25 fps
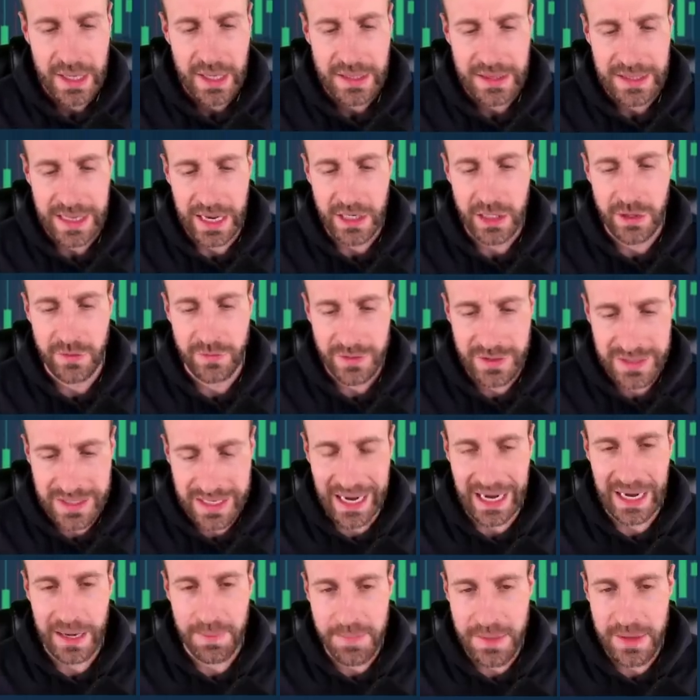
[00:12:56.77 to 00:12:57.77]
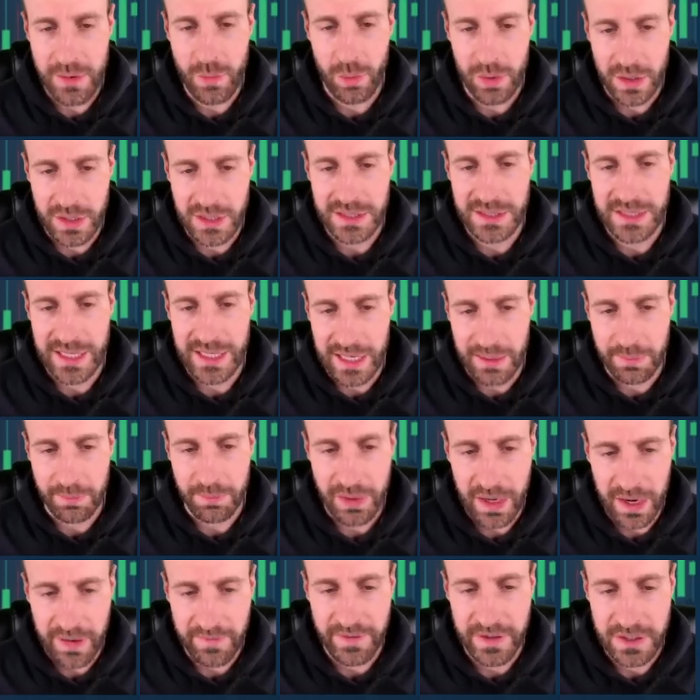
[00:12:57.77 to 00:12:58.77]
that you've got to be willing to take
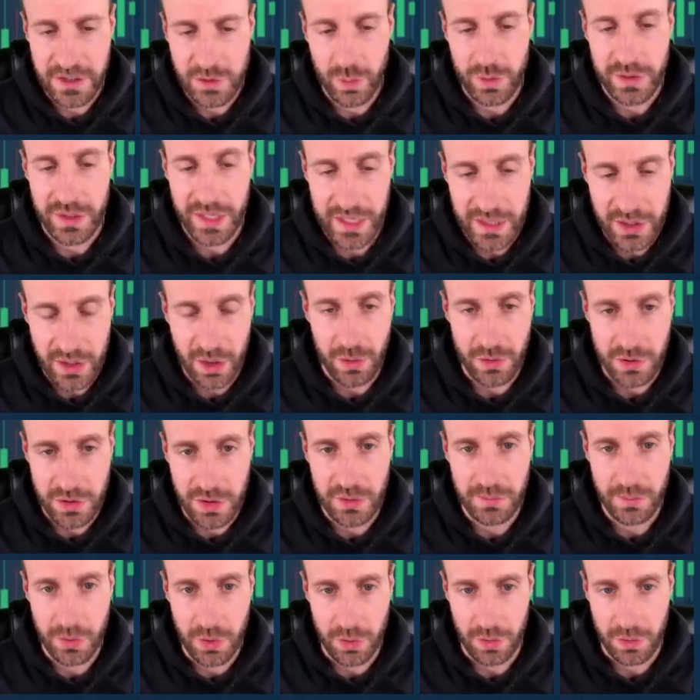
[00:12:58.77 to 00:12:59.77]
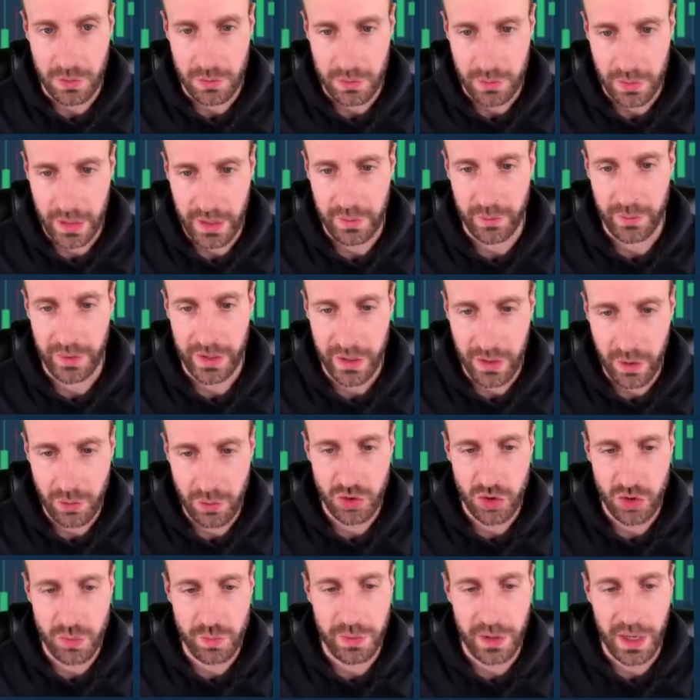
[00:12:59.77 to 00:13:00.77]
profits when they go to the moon, right? When they go
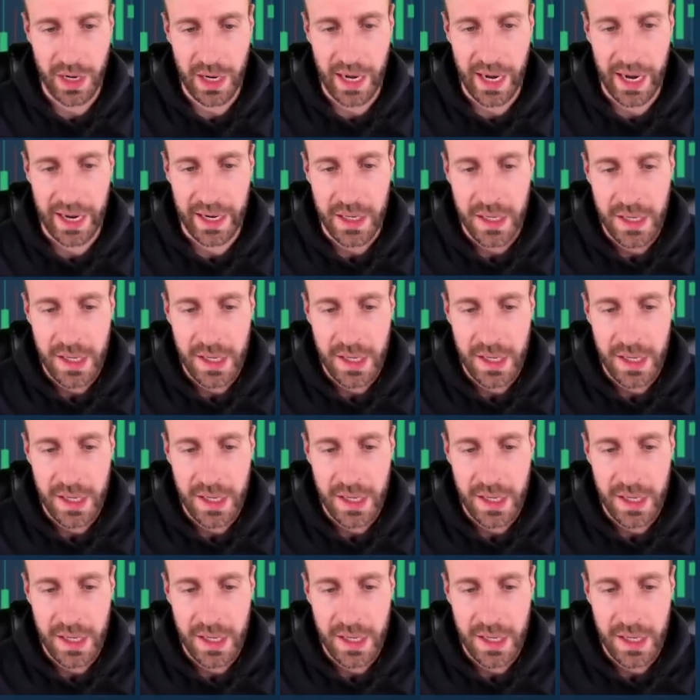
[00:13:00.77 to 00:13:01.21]
super high.